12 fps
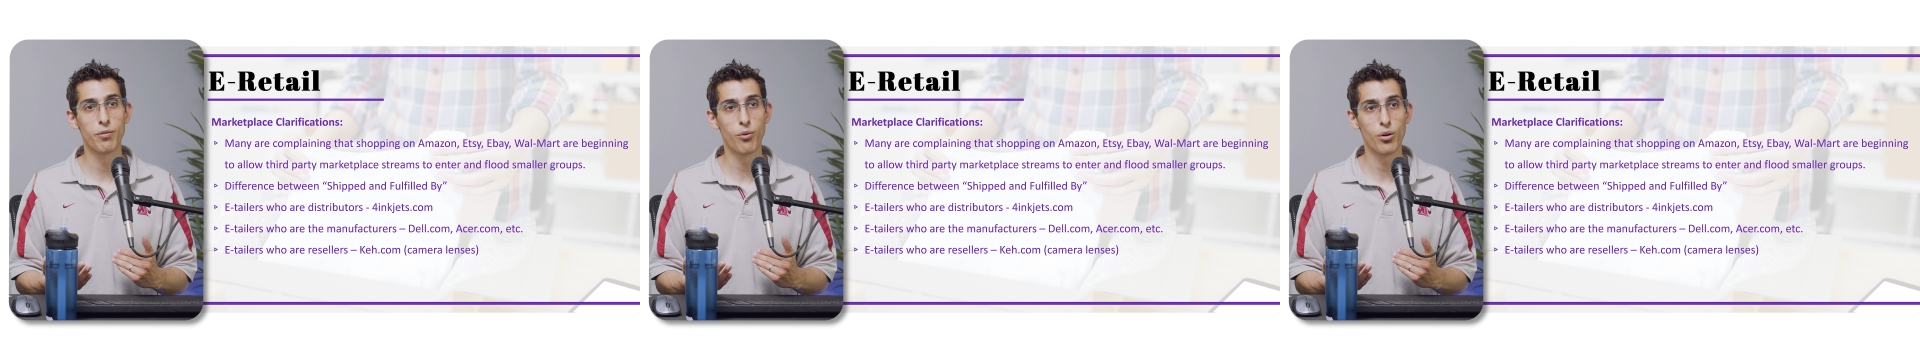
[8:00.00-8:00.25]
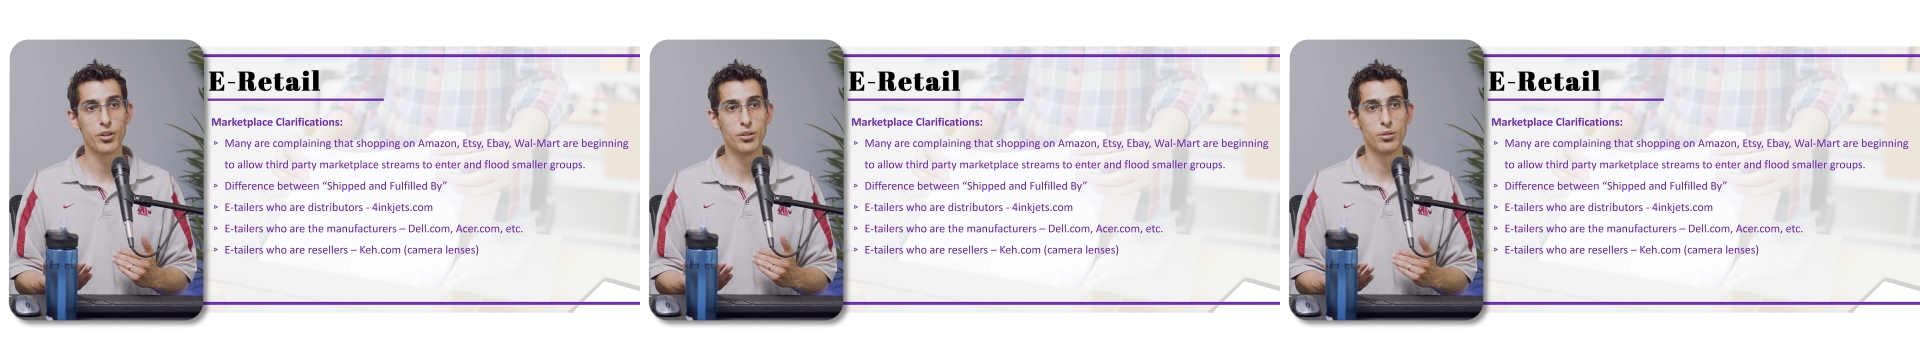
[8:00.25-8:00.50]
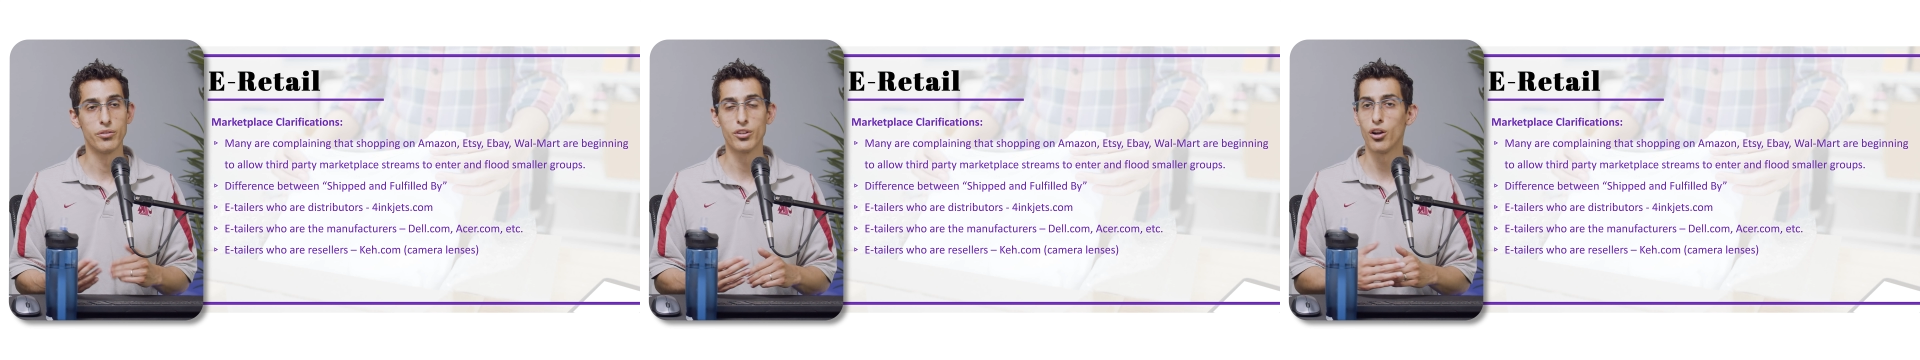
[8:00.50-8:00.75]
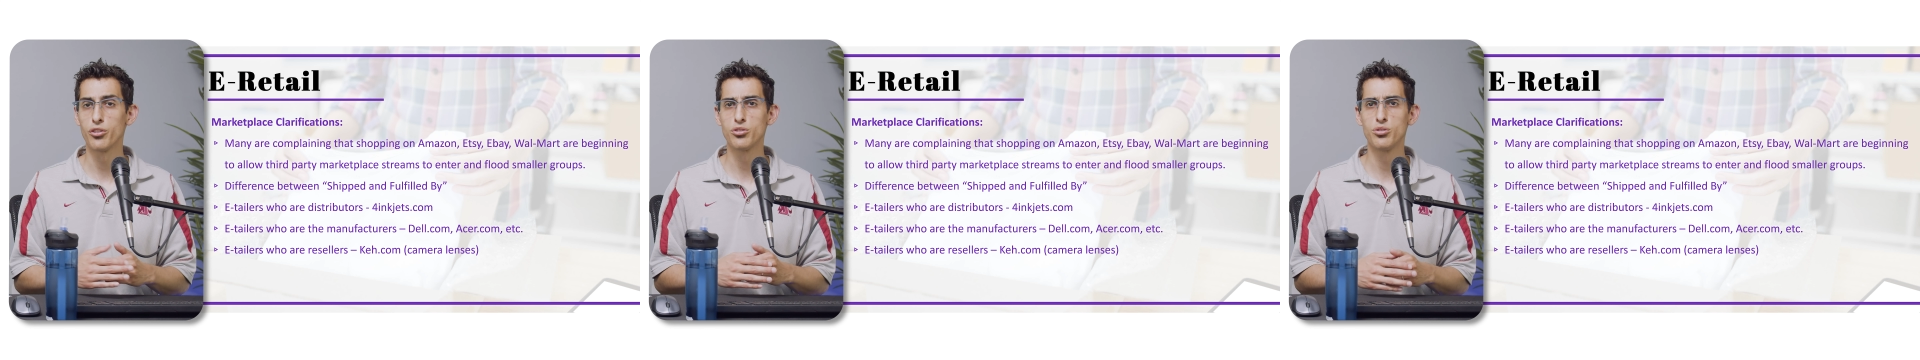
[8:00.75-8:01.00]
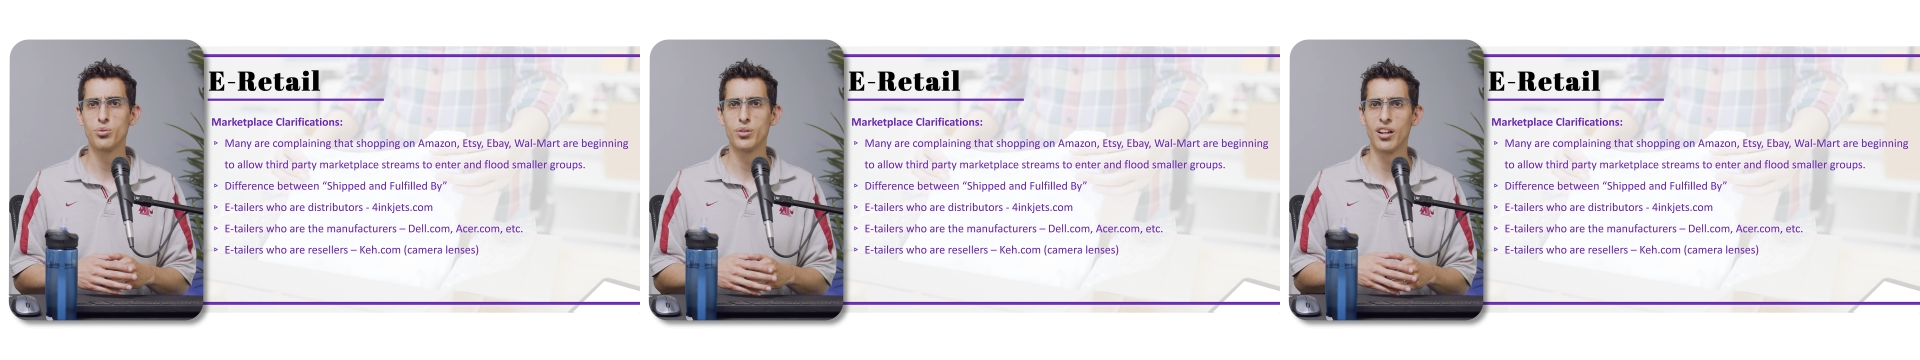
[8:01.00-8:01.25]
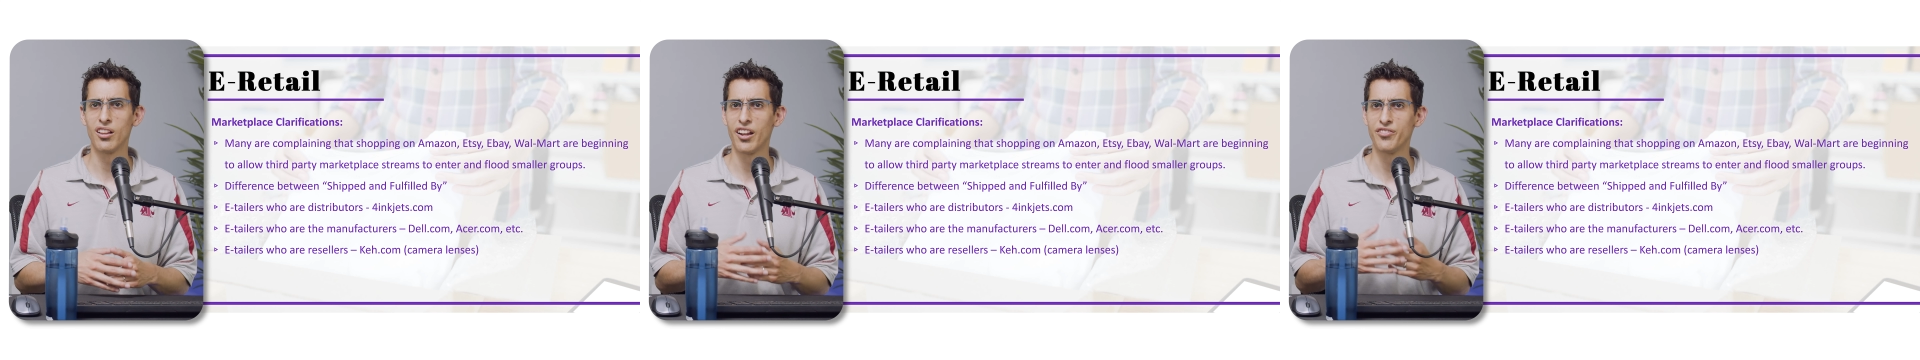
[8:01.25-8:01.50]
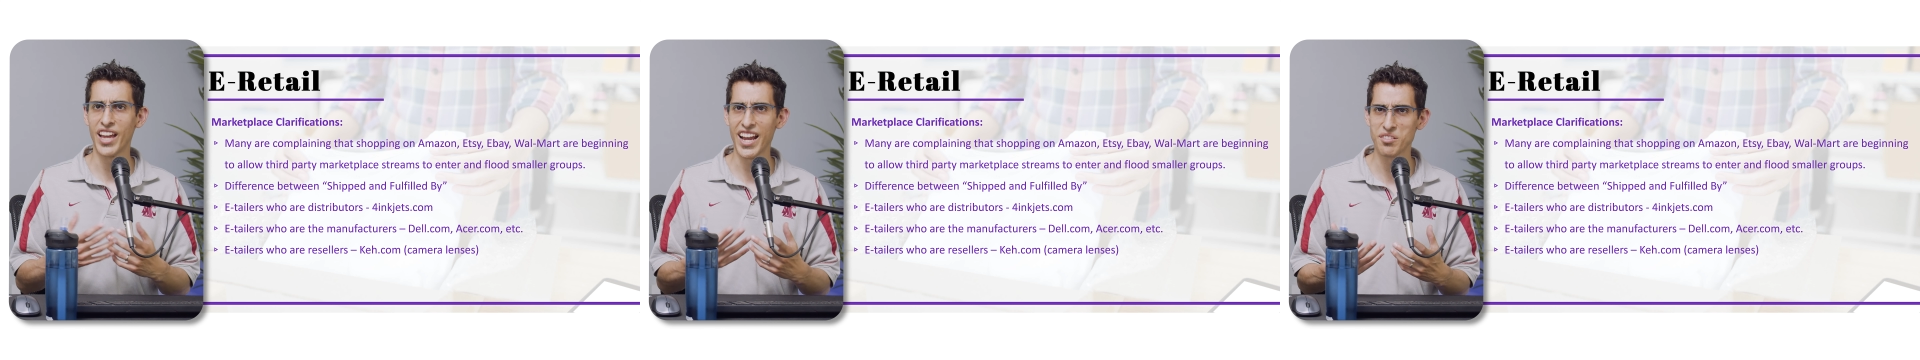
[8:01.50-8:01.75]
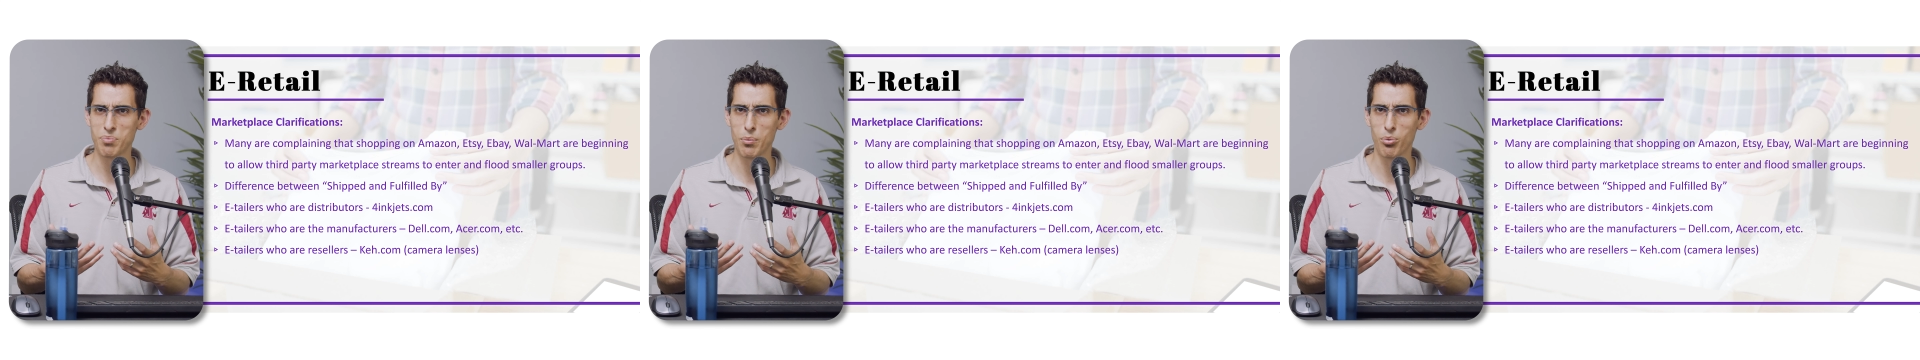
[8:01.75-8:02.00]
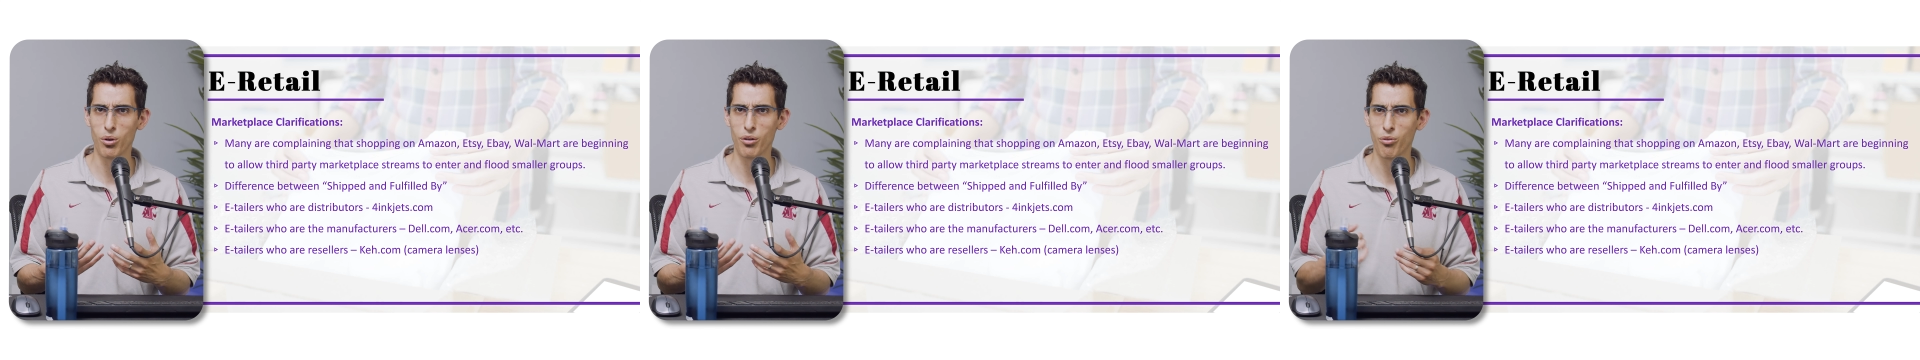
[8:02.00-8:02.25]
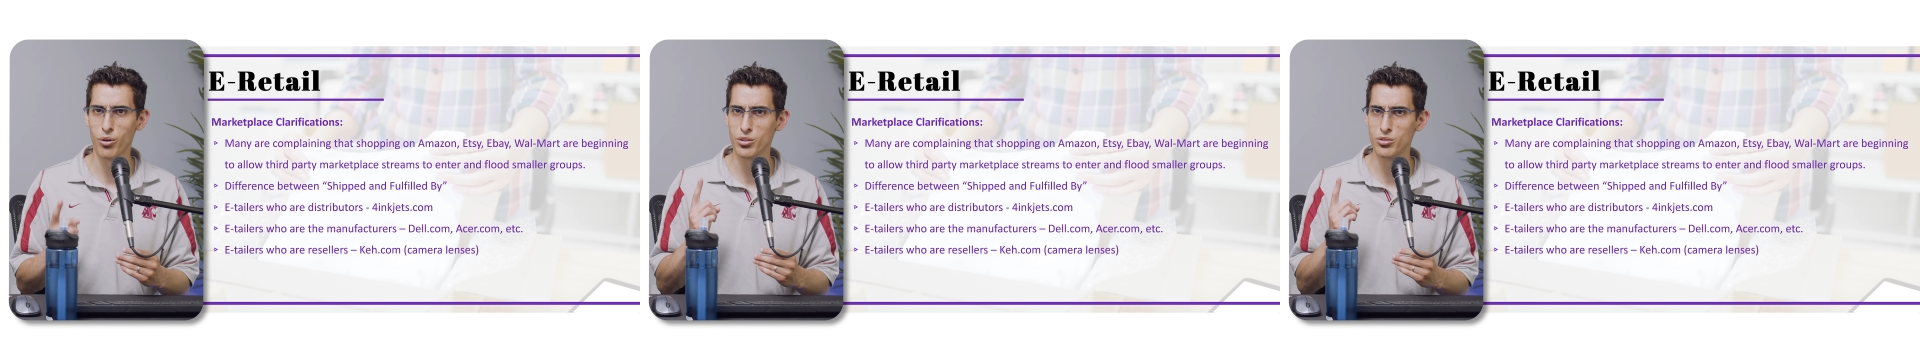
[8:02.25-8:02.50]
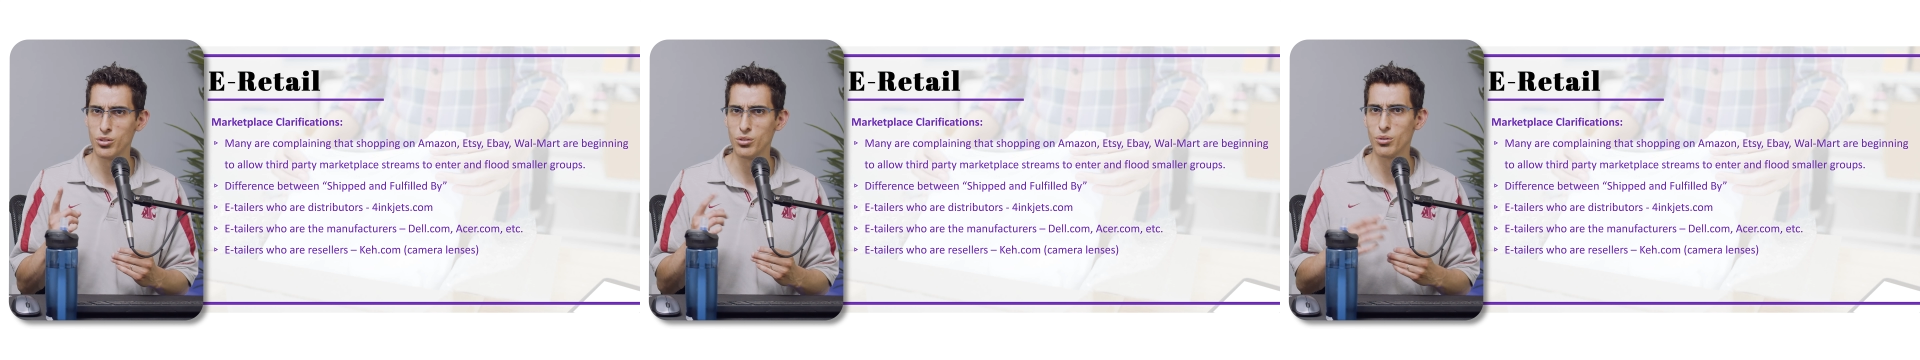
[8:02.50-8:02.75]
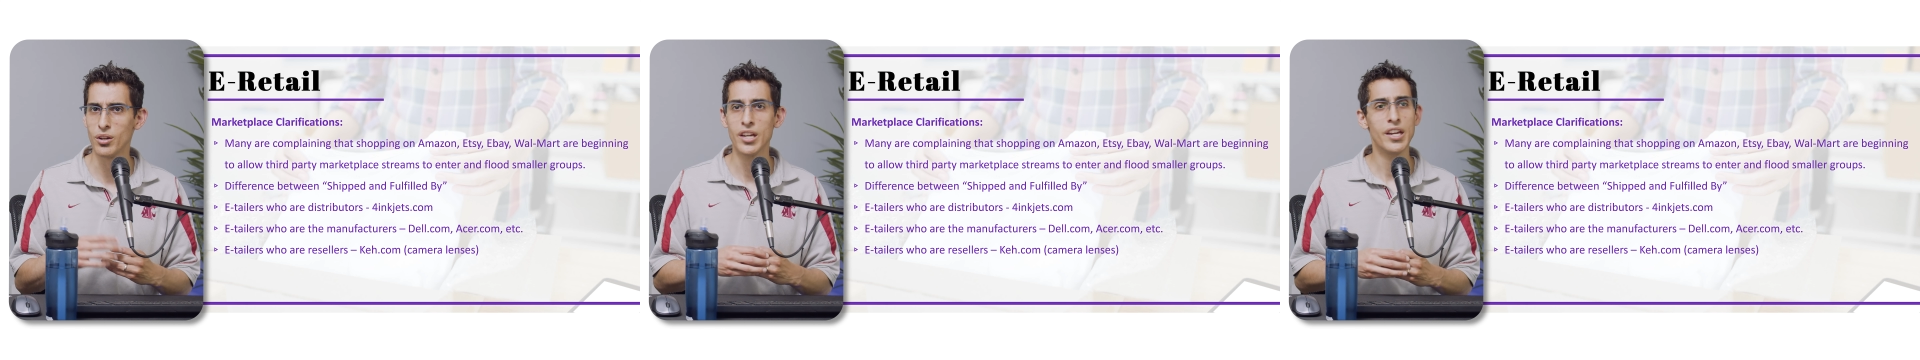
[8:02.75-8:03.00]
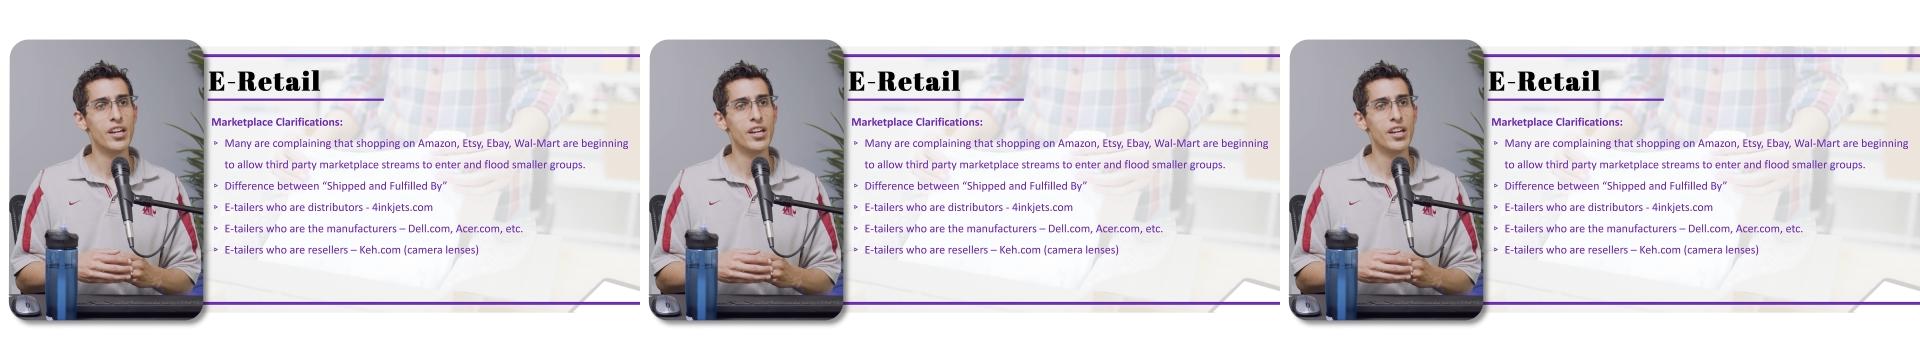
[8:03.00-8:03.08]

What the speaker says: for you. They're also doing a lot of tax paperwork for you too.